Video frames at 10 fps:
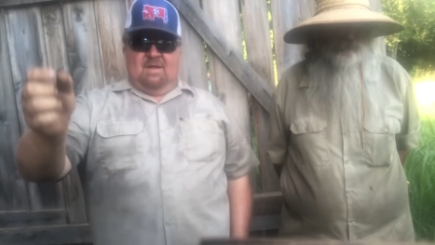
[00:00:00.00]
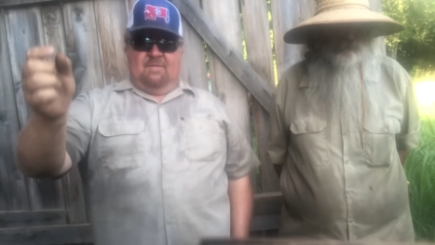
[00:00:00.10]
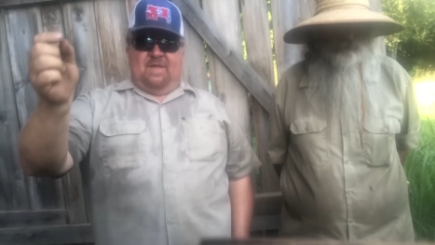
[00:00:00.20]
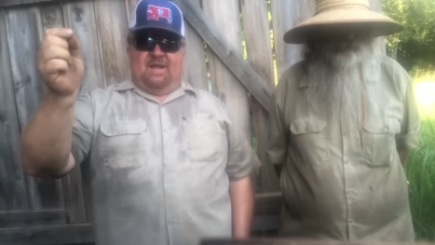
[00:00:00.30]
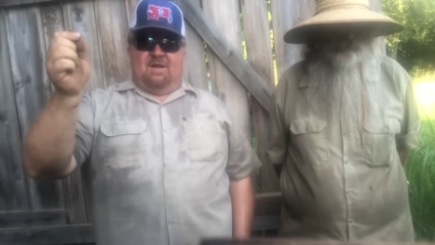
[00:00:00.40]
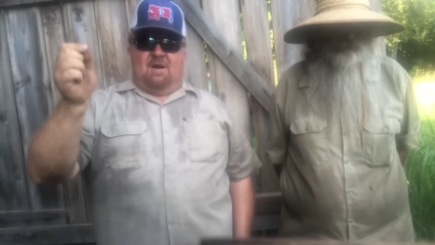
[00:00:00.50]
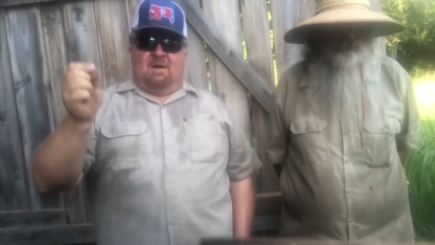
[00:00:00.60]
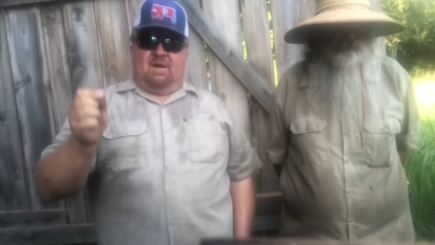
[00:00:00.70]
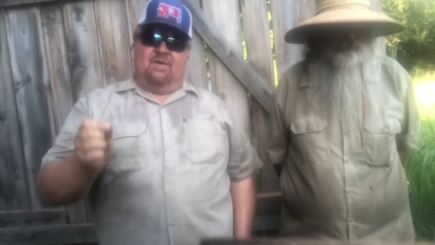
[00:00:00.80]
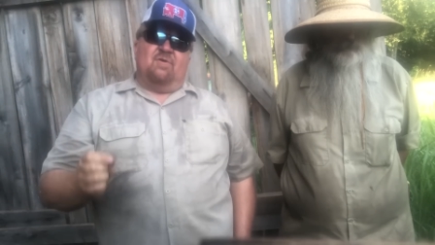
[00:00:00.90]
than
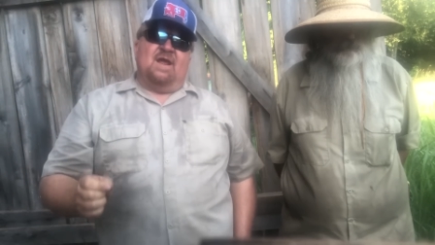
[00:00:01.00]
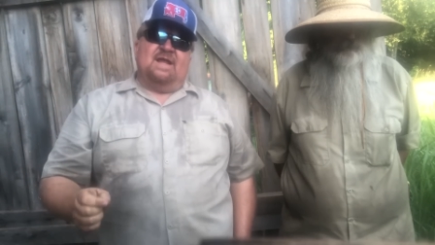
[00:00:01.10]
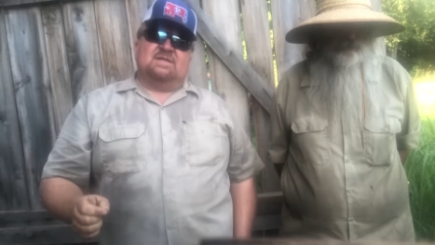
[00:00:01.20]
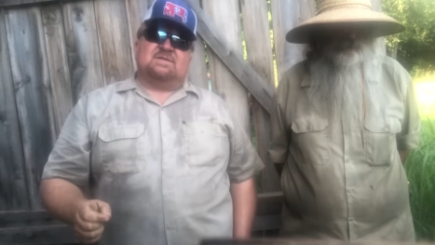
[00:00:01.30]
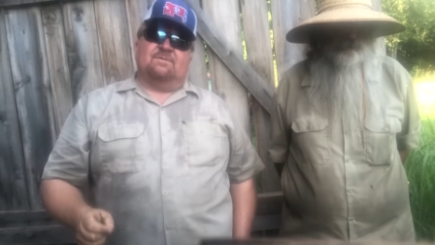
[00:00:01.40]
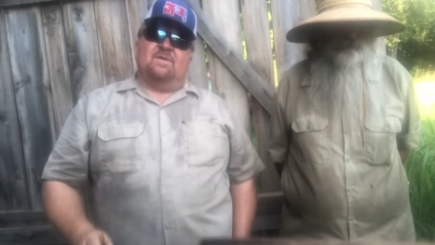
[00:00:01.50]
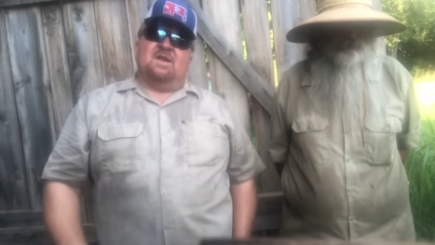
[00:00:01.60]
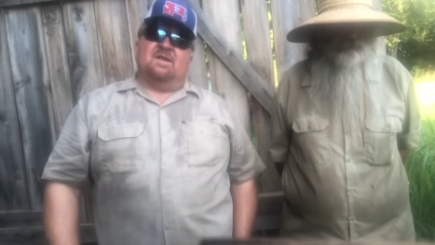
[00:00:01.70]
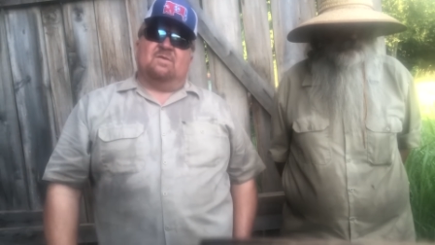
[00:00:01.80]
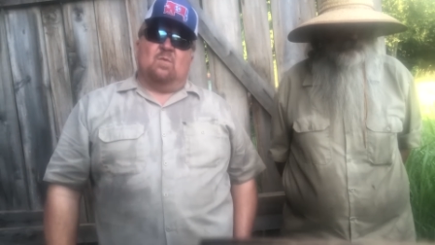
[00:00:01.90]
Harley Race
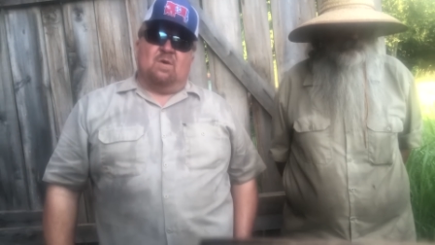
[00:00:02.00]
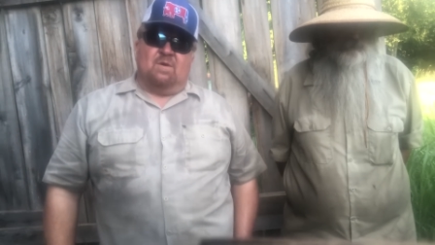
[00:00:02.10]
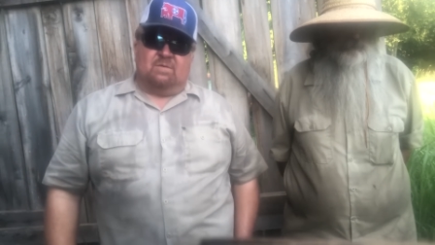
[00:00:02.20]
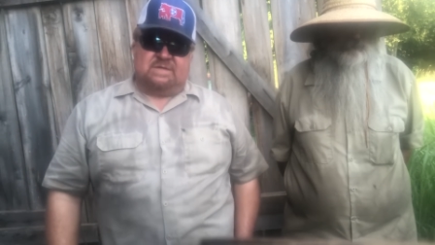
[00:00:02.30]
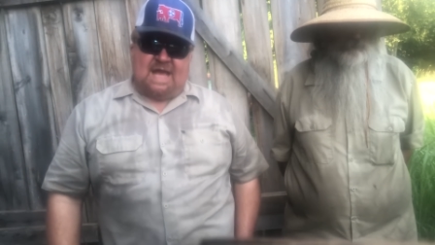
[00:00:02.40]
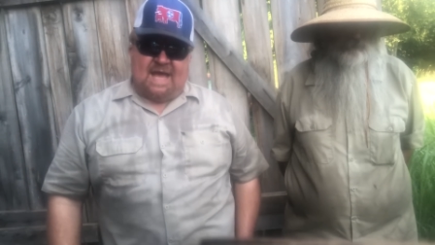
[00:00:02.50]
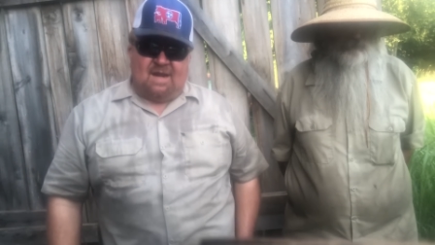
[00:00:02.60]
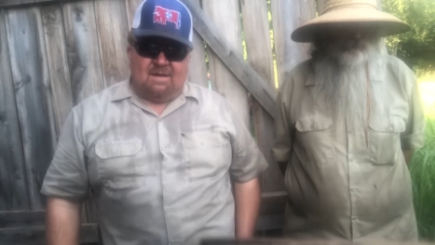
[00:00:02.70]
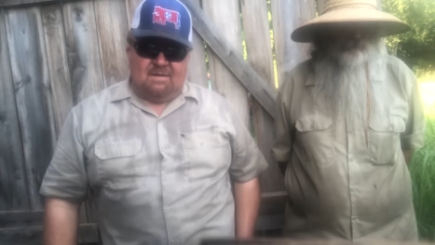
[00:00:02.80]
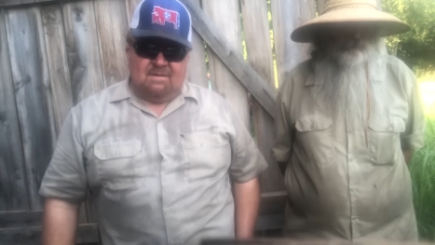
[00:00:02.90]
defending the world title